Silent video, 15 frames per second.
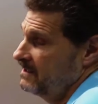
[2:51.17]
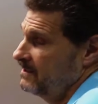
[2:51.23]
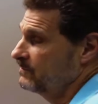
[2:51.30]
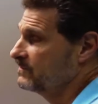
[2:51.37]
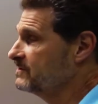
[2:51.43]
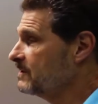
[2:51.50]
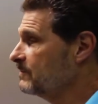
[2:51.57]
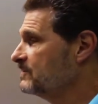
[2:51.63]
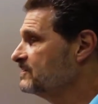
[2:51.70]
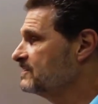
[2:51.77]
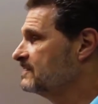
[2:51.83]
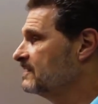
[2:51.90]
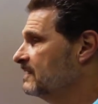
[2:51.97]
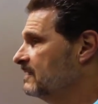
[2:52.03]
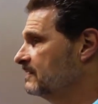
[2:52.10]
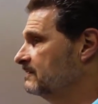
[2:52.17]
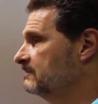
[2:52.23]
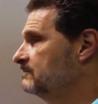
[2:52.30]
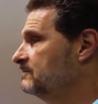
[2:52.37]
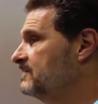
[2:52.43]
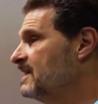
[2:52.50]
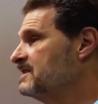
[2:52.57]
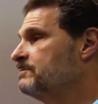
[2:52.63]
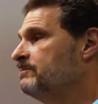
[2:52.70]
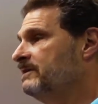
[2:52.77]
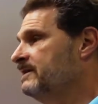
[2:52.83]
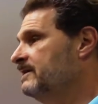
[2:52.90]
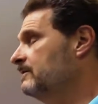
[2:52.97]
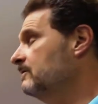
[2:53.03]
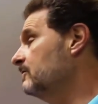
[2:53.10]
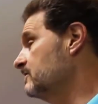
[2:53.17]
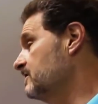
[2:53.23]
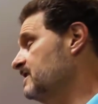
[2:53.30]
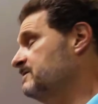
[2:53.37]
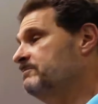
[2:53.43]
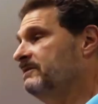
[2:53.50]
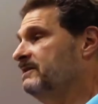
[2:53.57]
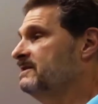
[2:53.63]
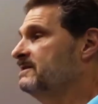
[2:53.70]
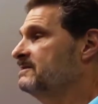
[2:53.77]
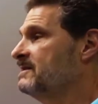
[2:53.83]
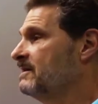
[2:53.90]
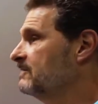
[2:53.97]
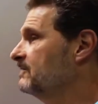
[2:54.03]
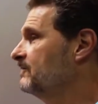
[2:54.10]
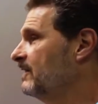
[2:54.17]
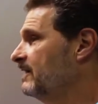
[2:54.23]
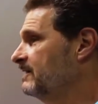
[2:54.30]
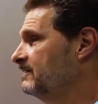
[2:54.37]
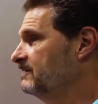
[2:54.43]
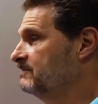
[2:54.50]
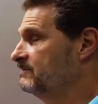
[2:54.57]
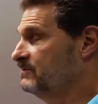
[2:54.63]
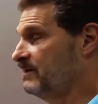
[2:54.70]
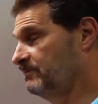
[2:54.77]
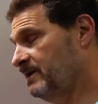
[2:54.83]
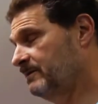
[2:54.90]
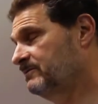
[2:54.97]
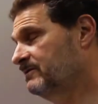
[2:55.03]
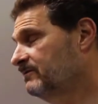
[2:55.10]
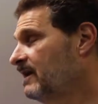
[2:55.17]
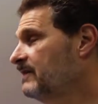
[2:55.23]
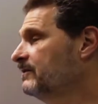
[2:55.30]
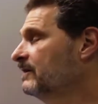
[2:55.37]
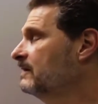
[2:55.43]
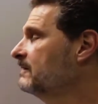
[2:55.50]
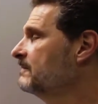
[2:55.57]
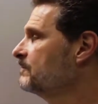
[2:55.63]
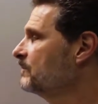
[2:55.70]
when someone's desperately ill or desperately terrified, sometimes of nothing,